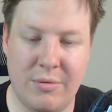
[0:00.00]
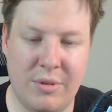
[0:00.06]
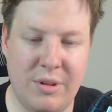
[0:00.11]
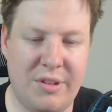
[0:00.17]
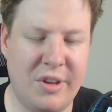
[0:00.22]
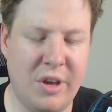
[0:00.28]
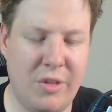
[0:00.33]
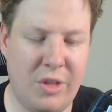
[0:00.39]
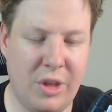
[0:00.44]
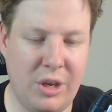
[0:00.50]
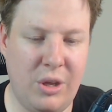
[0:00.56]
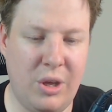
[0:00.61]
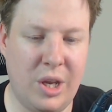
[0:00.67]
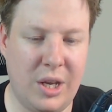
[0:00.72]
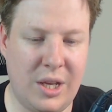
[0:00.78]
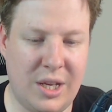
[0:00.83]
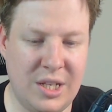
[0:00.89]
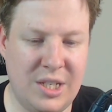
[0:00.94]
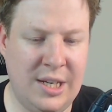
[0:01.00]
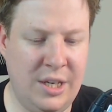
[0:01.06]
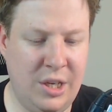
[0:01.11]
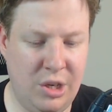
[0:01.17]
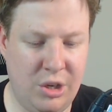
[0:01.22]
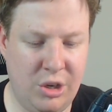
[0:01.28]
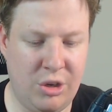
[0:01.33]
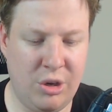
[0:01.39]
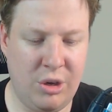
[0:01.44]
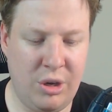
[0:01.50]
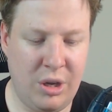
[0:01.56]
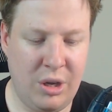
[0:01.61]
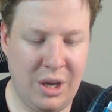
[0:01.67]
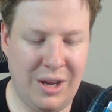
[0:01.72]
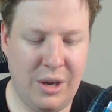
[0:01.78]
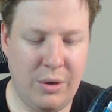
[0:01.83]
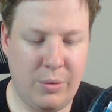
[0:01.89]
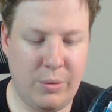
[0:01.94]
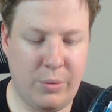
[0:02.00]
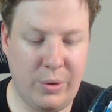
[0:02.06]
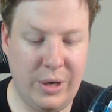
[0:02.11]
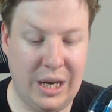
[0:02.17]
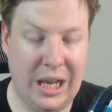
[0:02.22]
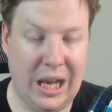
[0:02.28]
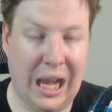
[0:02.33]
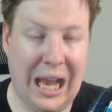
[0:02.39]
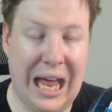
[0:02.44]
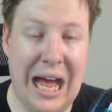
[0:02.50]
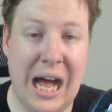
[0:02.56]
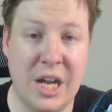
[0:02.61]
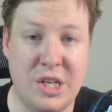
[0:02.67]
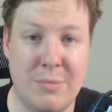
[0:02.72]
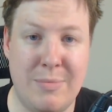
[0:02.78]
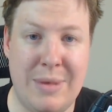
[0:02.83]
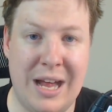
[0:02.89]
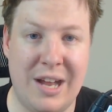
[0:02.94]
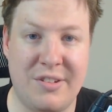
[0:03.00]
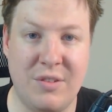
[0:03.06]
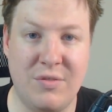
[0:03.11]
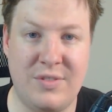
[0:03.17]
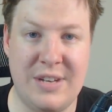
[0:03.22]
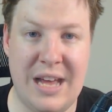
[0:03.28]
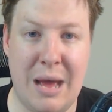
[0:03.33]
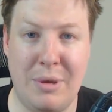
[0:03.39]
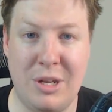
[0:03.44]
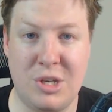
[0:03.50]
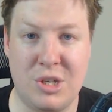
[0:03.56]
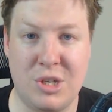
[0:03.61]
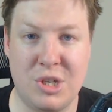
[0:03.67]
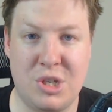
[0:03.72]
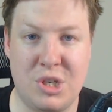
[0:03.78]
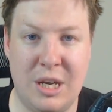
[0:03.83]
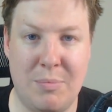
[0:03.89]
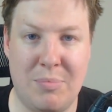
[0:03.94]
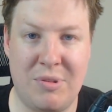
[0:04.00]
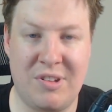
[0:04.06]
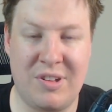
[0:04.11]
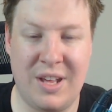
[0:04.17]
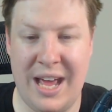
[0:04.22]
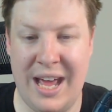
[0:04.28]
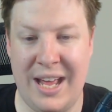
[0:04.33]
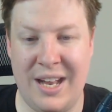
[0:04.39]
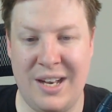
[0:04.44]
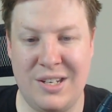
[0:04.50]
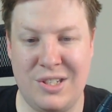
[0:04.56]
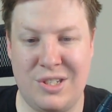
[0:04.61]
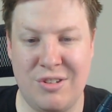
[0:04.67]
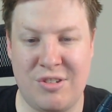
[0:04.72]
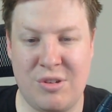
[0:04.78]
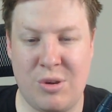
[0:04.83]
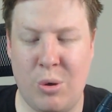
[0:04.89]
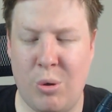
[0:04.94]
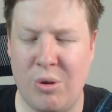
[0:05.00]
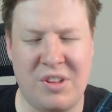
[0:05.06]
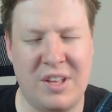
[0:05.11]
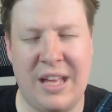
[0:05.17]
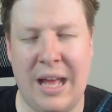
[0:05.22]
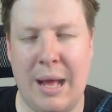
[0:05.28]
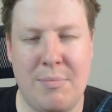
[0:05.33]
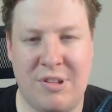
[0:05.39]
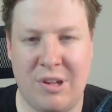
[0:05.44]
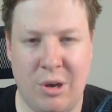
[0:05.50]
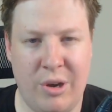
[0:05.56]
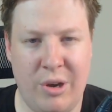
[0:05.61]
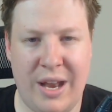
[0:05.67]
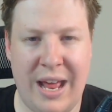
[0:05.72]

so that you can continue to do really large amounts of damage to ships and just causing absolute